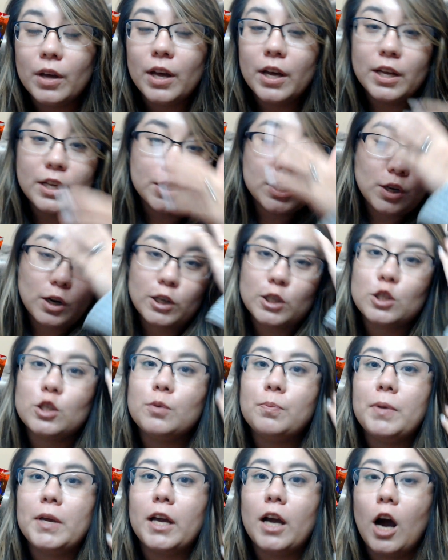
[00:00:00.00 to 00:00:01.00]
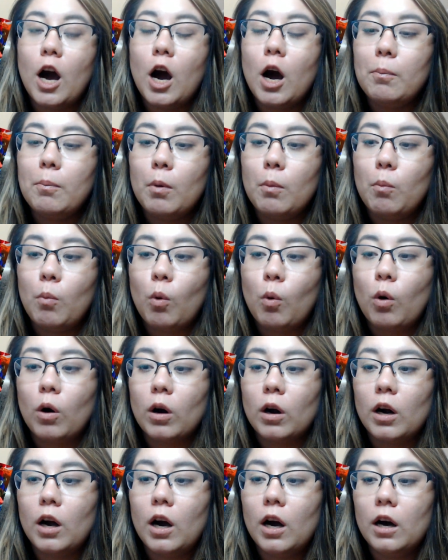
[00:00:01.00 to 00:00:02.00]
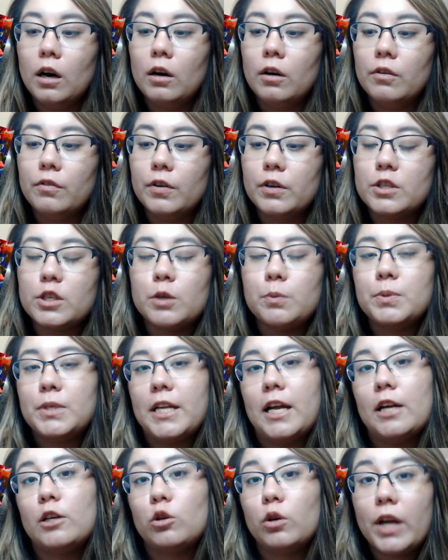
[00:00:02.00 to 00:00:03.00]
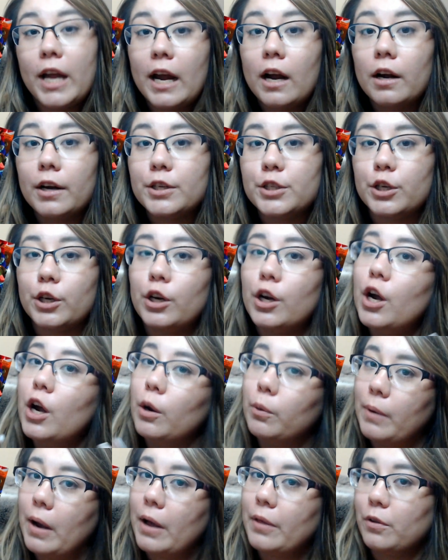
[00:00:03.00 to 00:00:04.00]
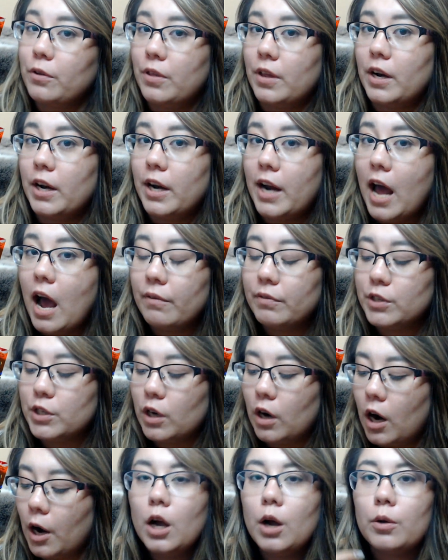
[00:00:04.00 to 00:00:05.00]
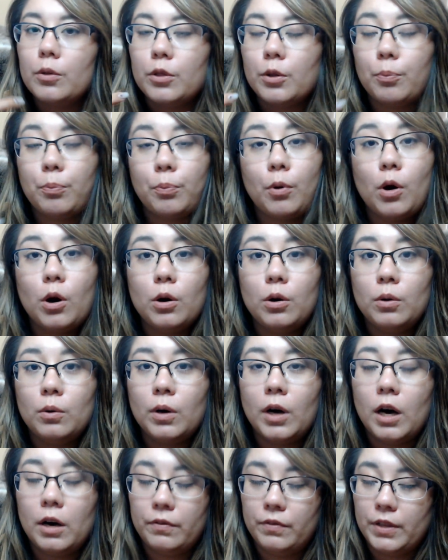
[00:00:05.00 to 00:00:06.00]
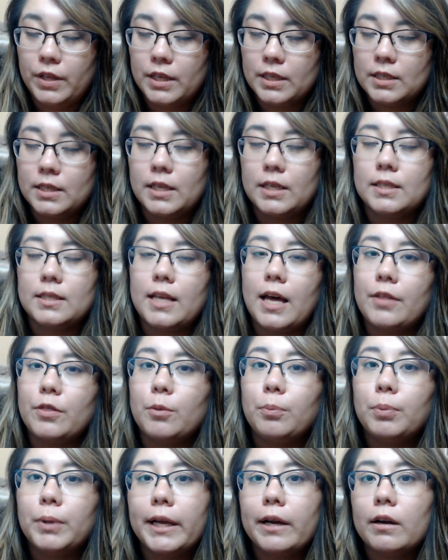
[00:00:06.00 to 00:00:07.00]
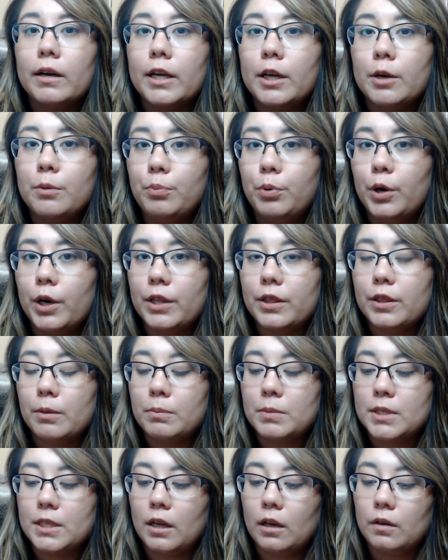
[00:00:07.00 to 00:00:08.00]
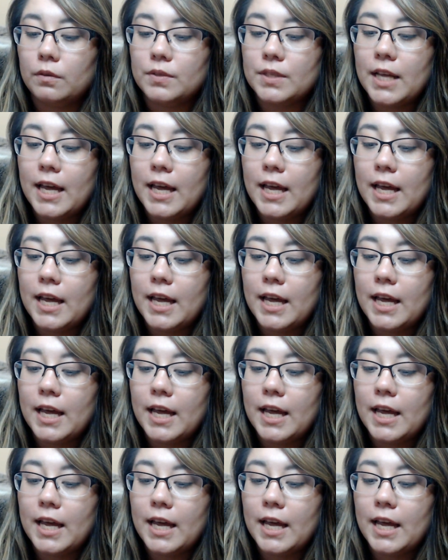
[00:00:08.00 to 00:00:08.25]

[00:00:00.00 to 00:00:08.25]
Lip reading: starts to become more of a substantial character rather than an avatar. The pro of this is that the player can put themselves